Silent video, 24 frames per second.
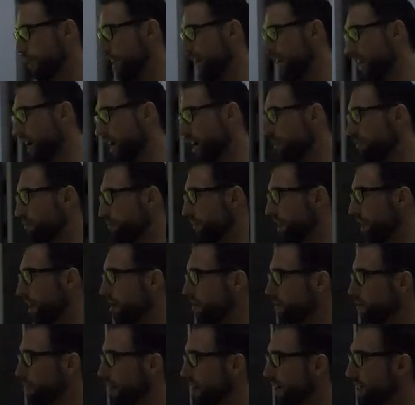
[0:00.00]
bigger.
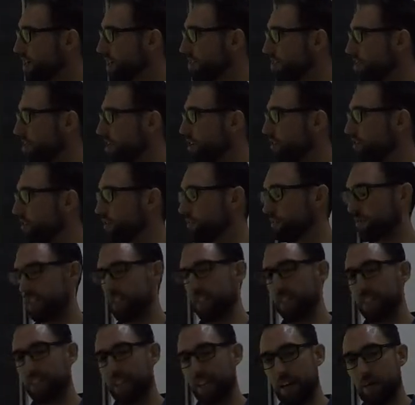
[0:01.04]
Now, why is the tertiary
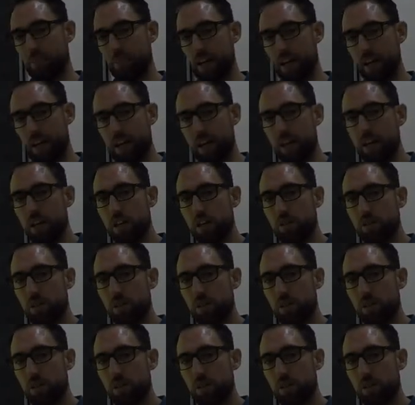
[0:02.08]
sector getting bigger?